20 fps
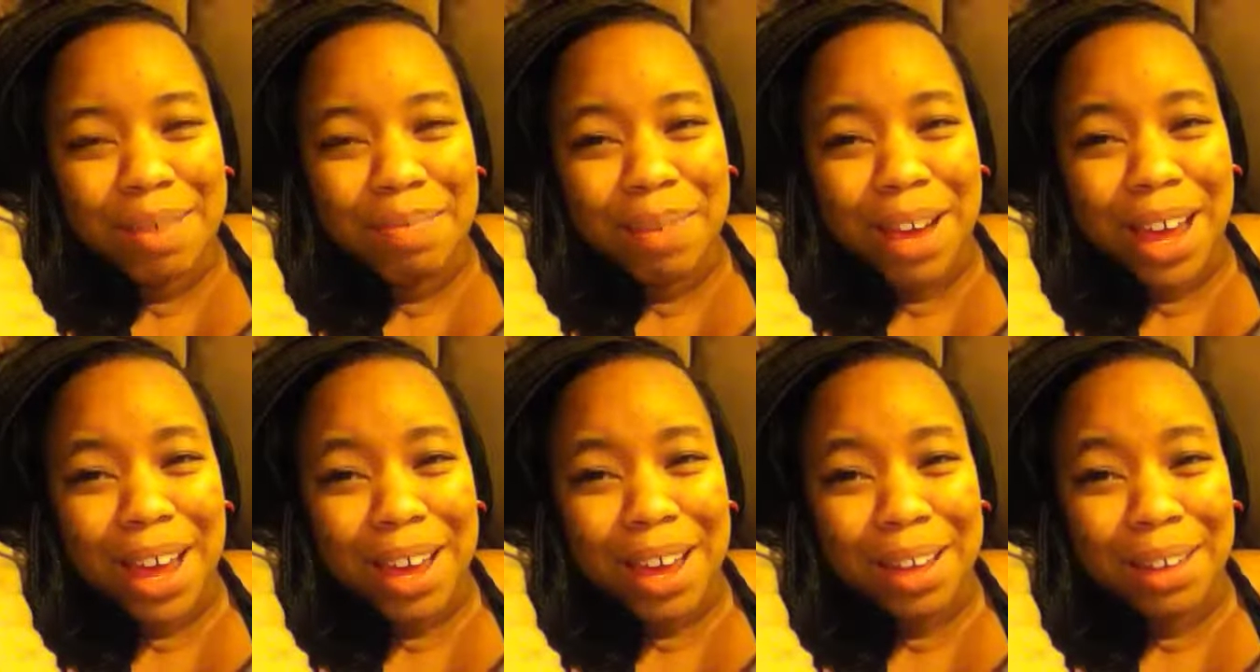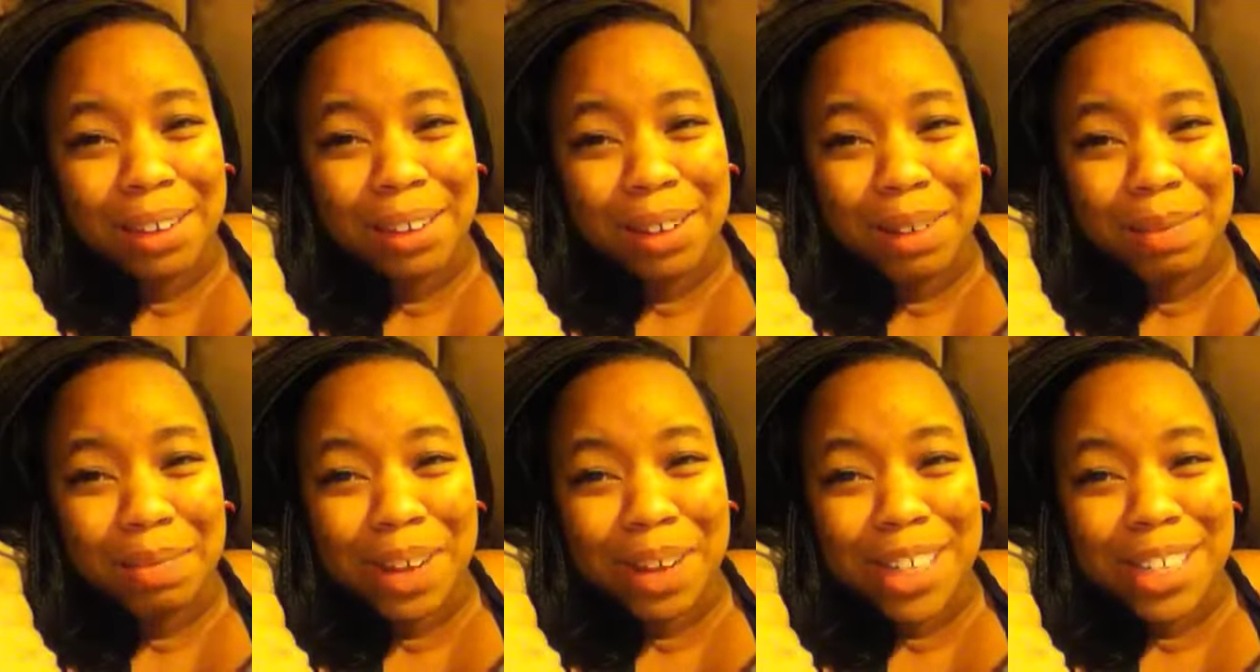by
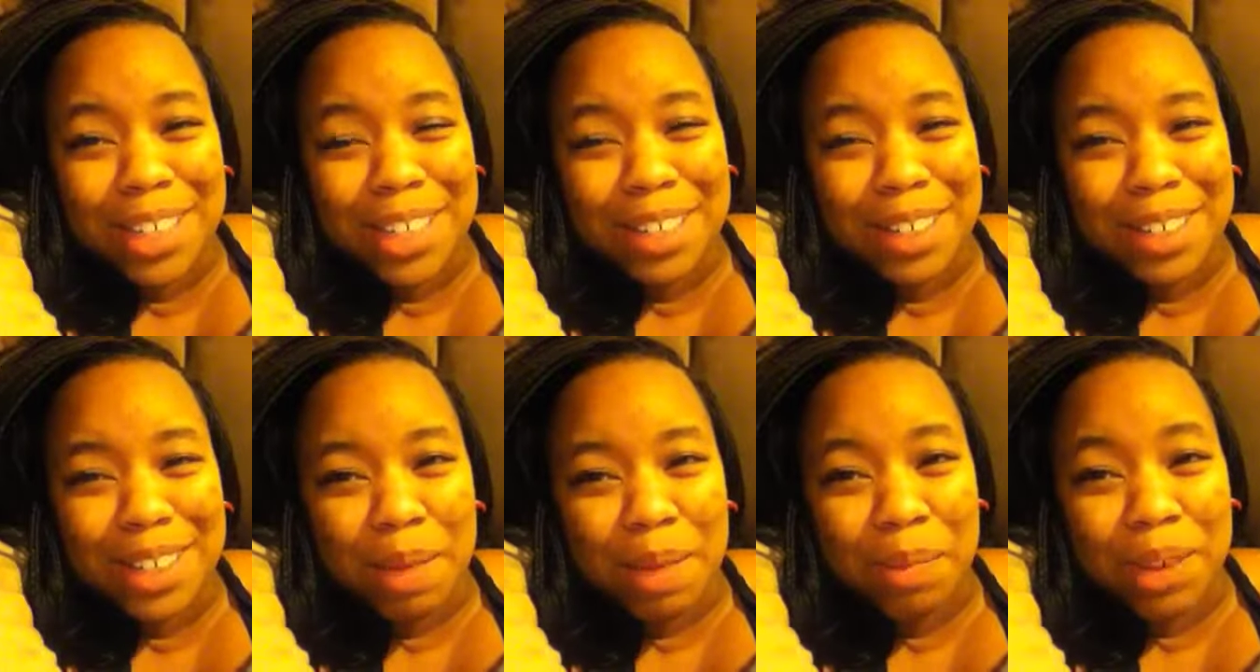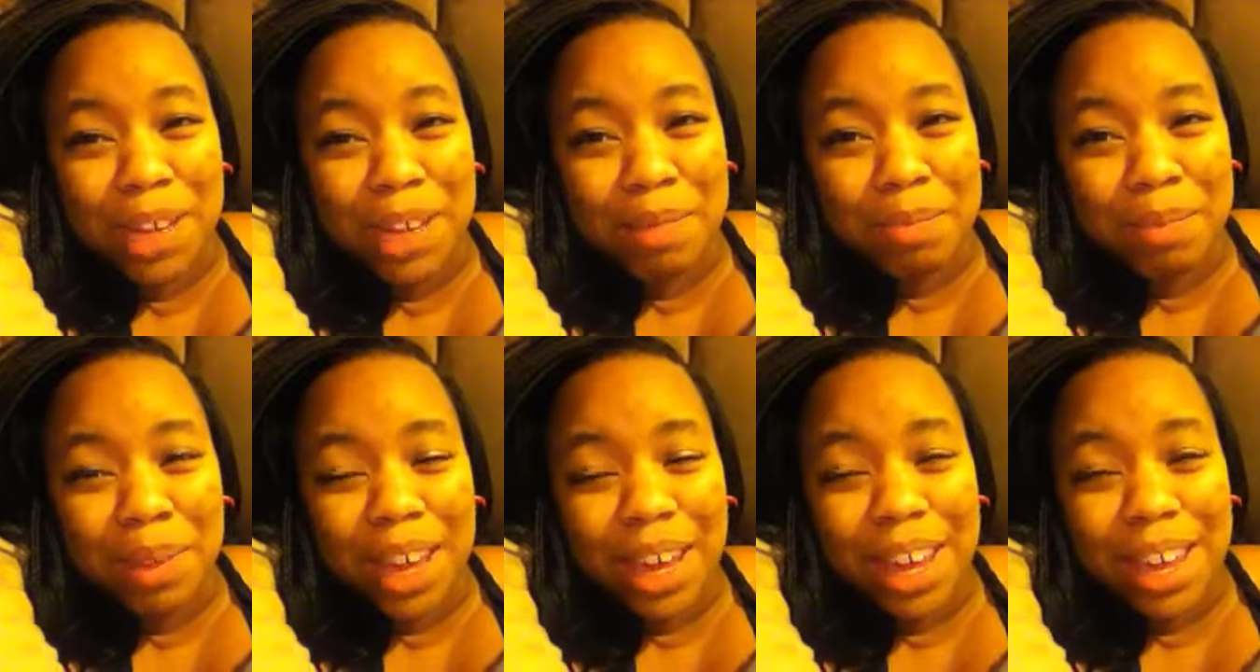little monsters, I
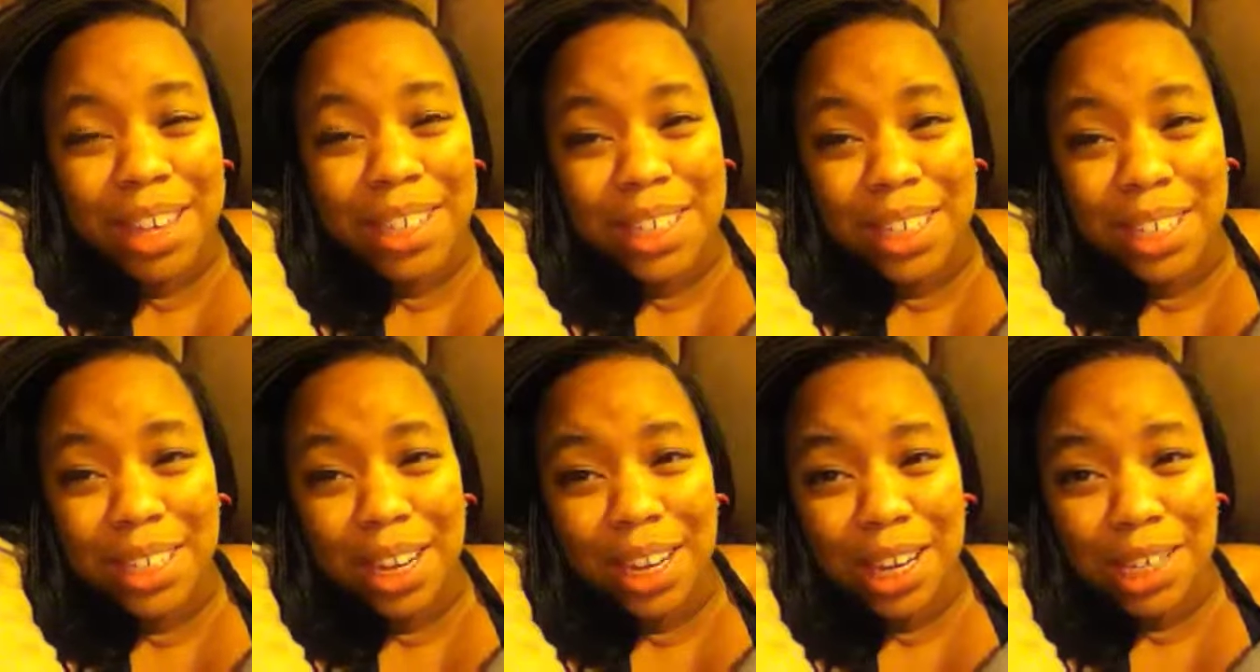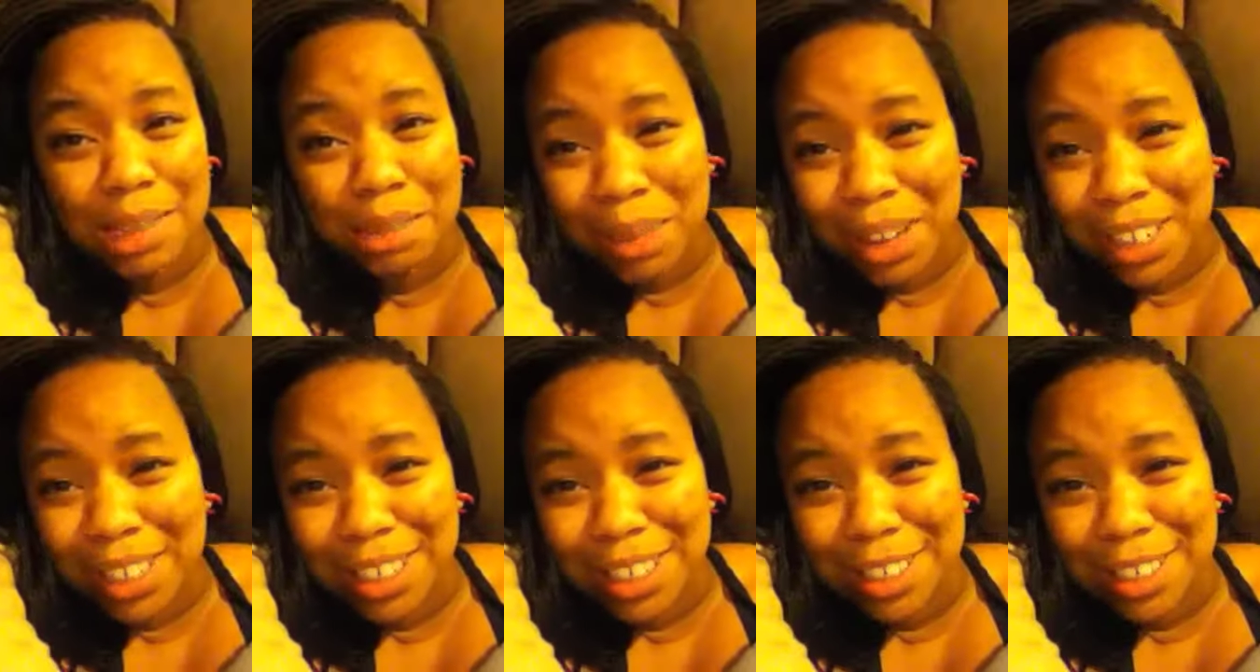mean big-ass teenage
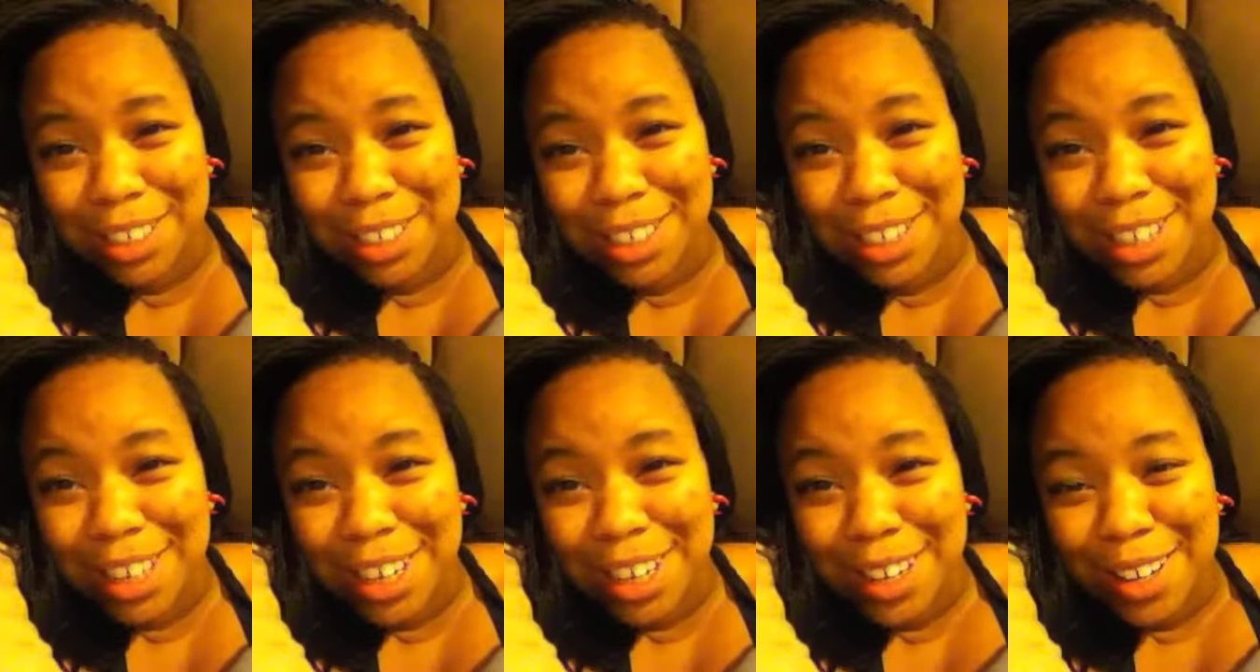monsters